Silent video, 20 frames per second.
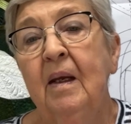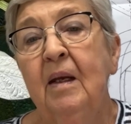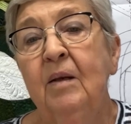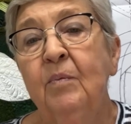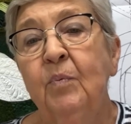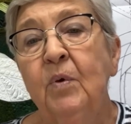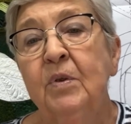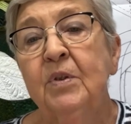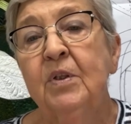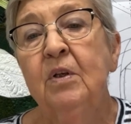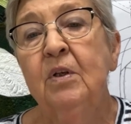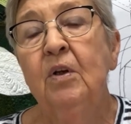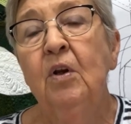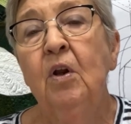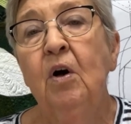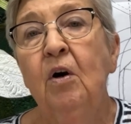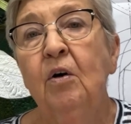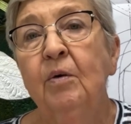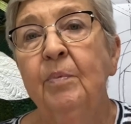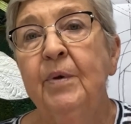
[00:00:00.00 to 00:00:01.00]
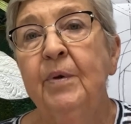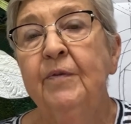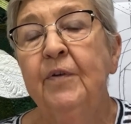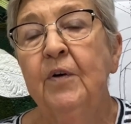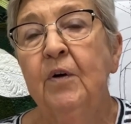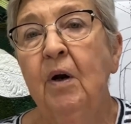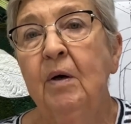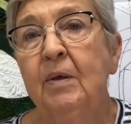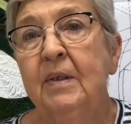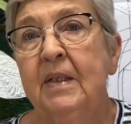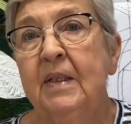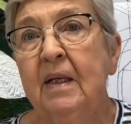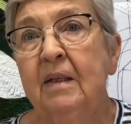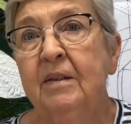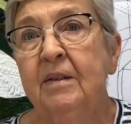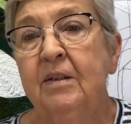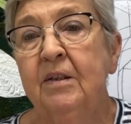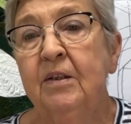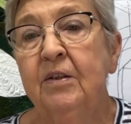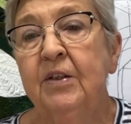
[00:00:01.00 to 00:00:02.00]
It wasn't long before I was
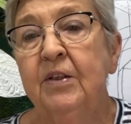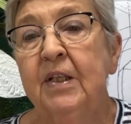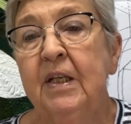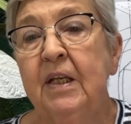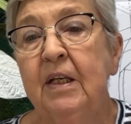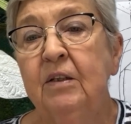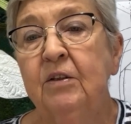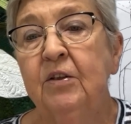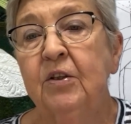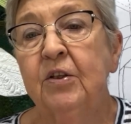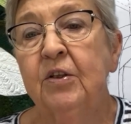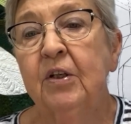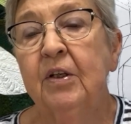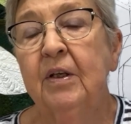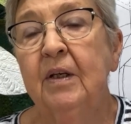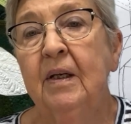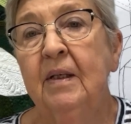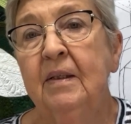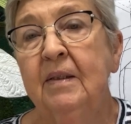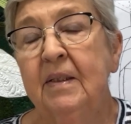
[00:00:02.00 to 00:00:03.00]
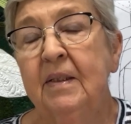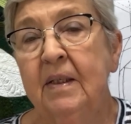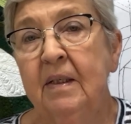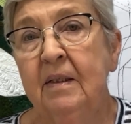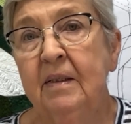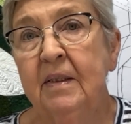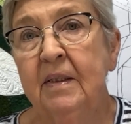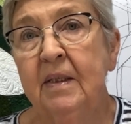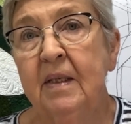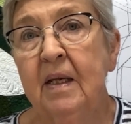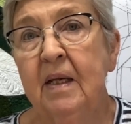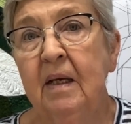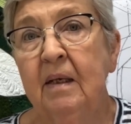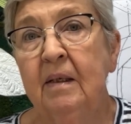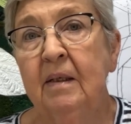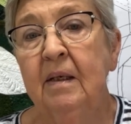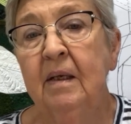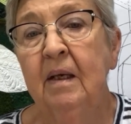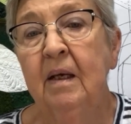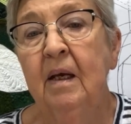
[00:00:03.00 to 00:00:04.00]
asked to teach, and since
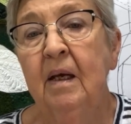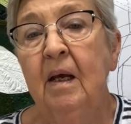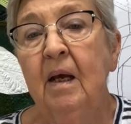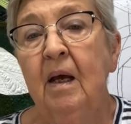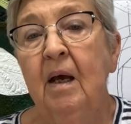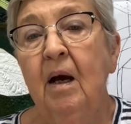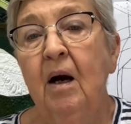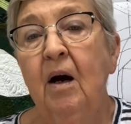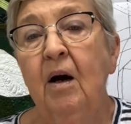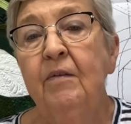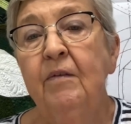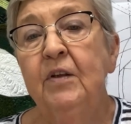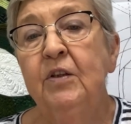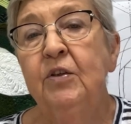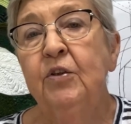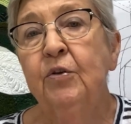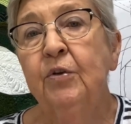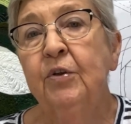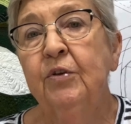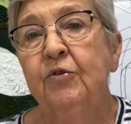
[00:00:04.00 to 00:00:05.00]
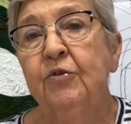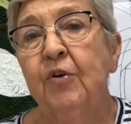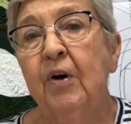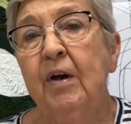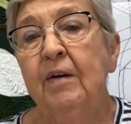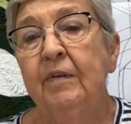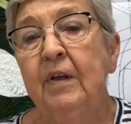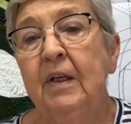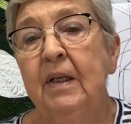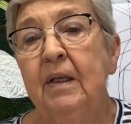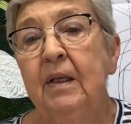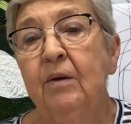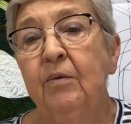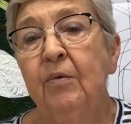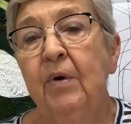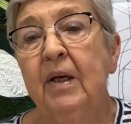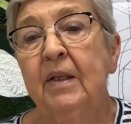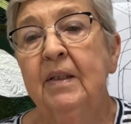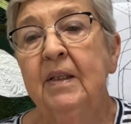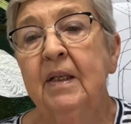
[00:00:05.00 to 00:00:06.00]
then, I've enjoyed traveling
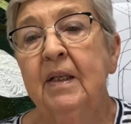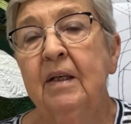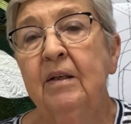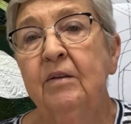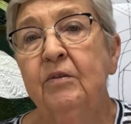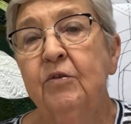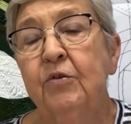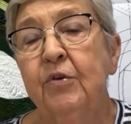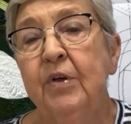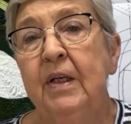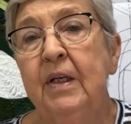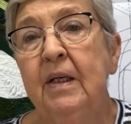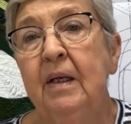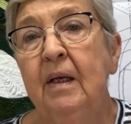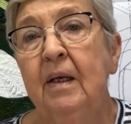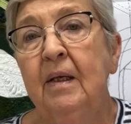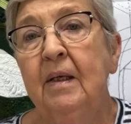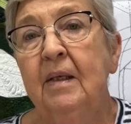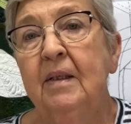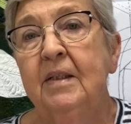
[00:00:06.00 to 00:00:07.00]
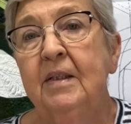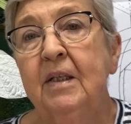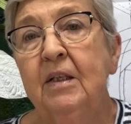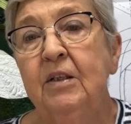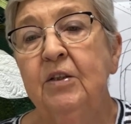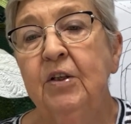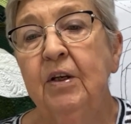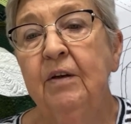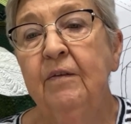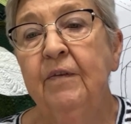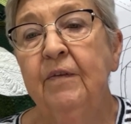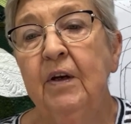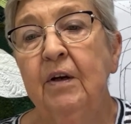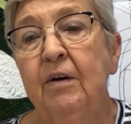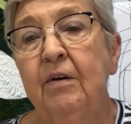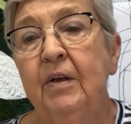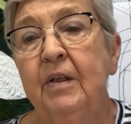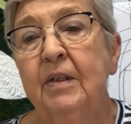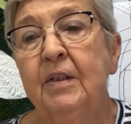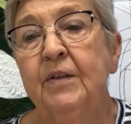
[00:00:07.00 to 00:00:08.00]
around the country, teaching
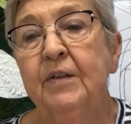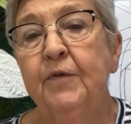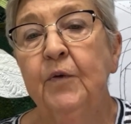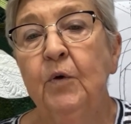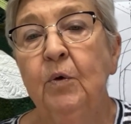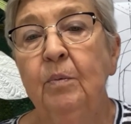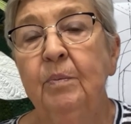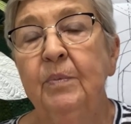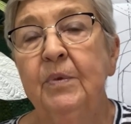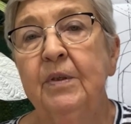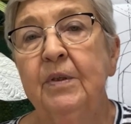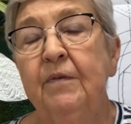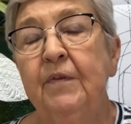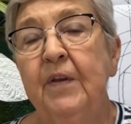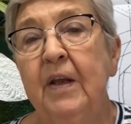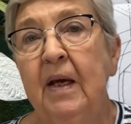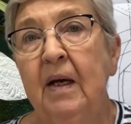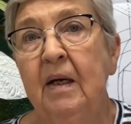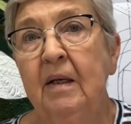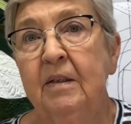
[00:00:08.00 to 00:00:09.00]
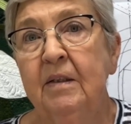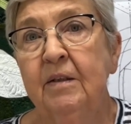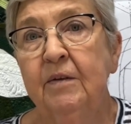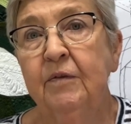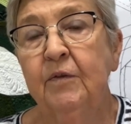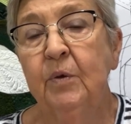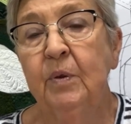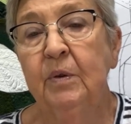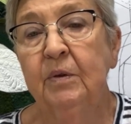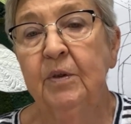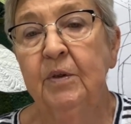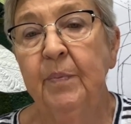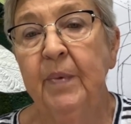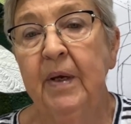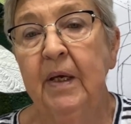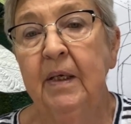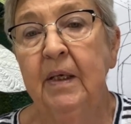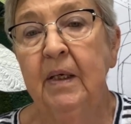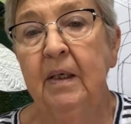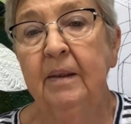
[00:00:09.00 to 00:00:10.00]
various forms of the art of quilt
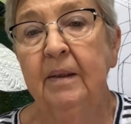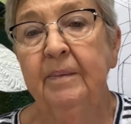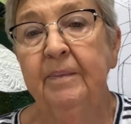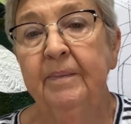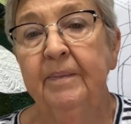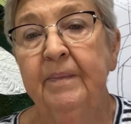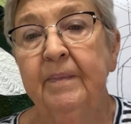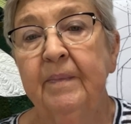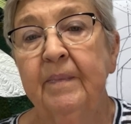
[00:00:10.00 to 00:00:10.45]
making.